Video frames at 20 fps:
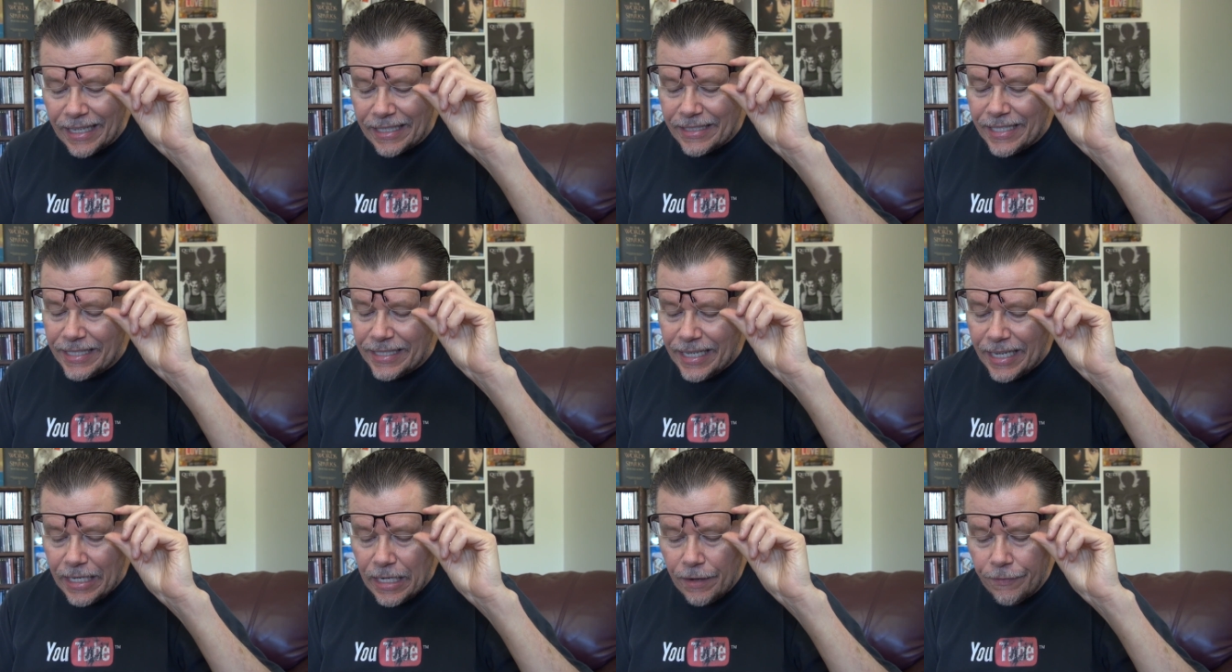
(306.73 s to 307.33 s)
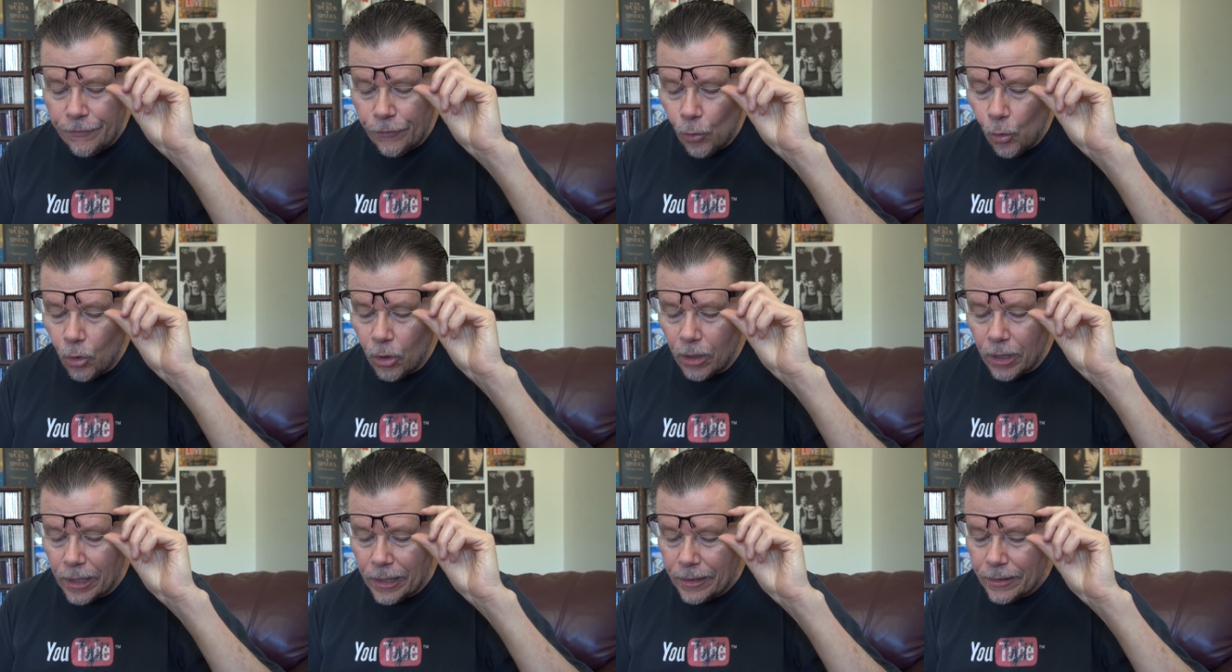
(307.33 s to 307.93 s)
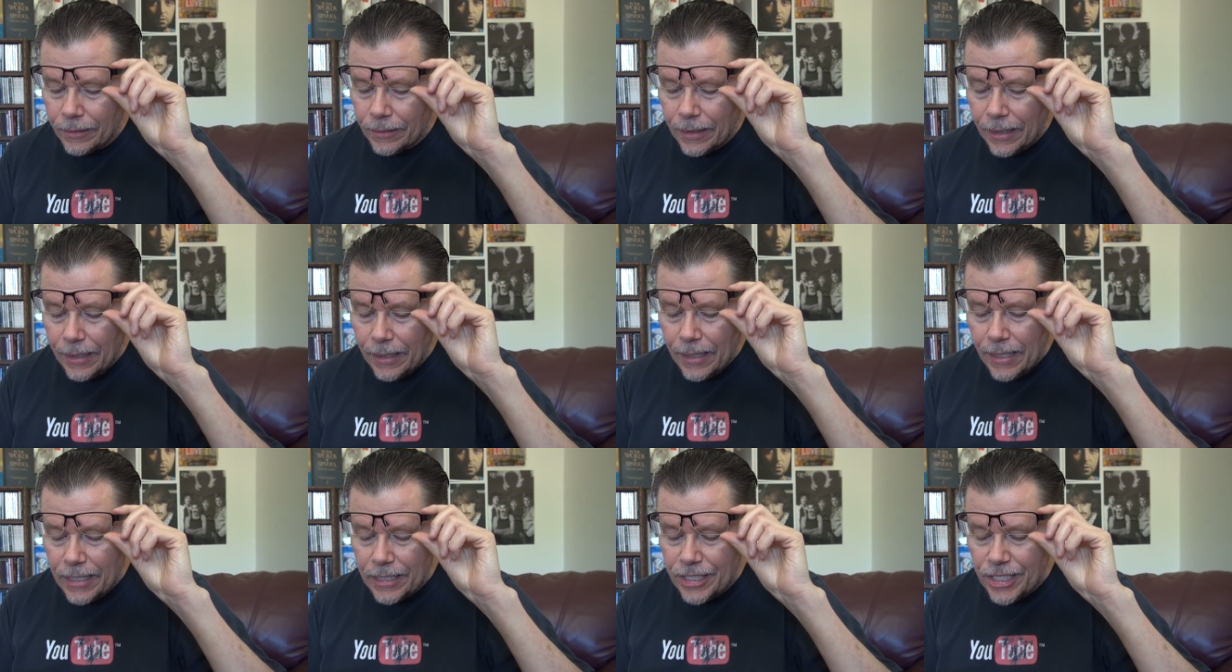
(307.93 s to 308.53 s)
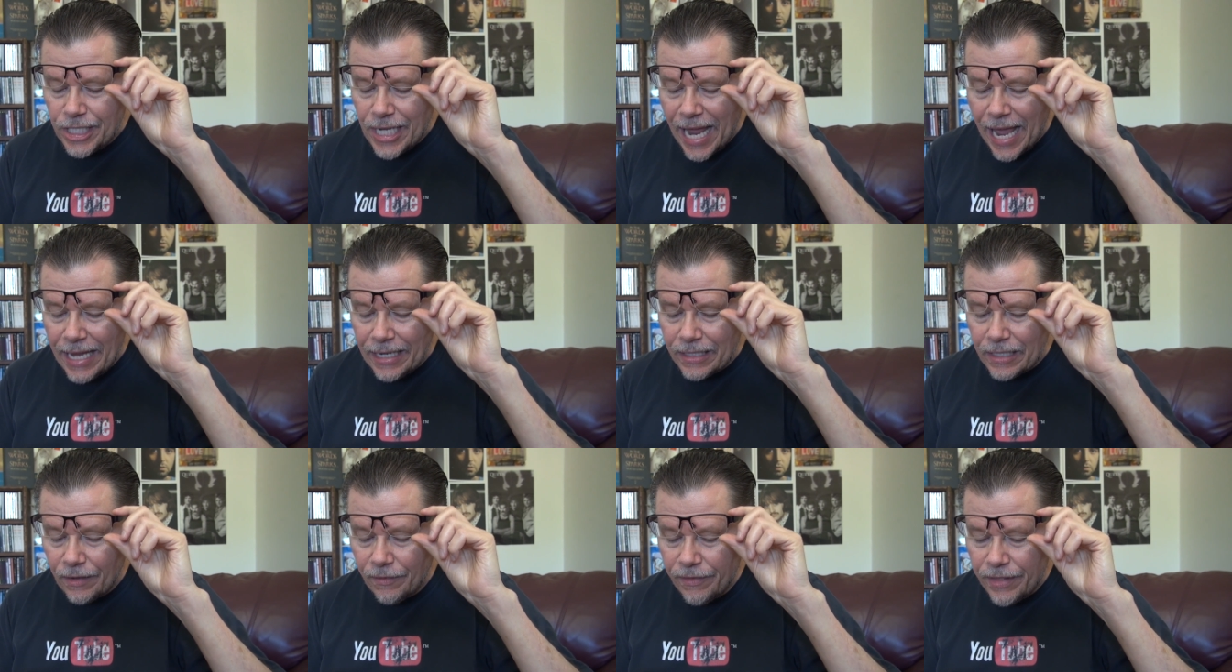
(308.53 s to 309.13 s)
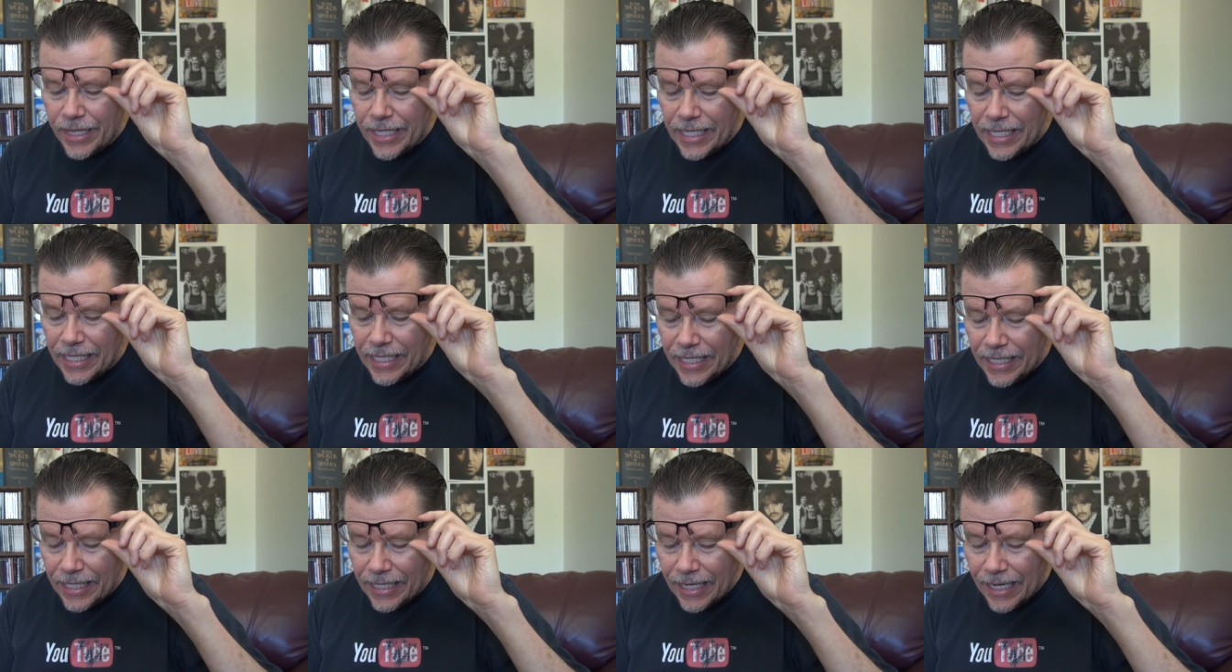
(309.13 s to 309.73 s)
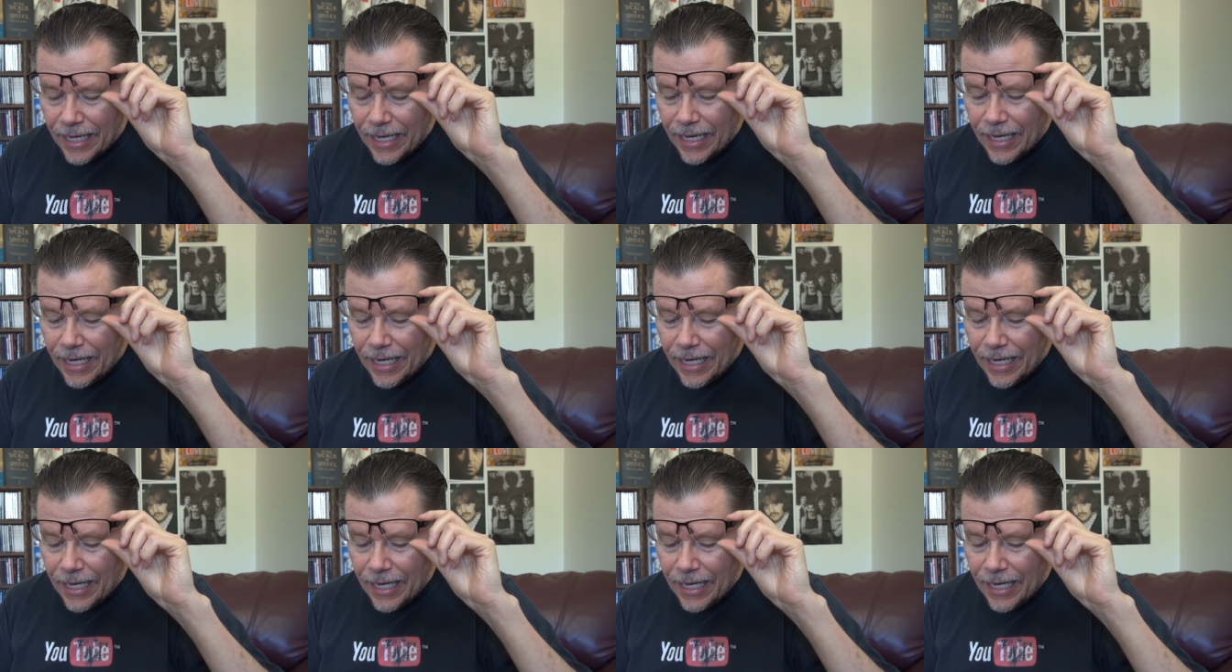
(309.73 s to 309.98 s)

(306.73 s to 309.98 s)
1984, Chant of the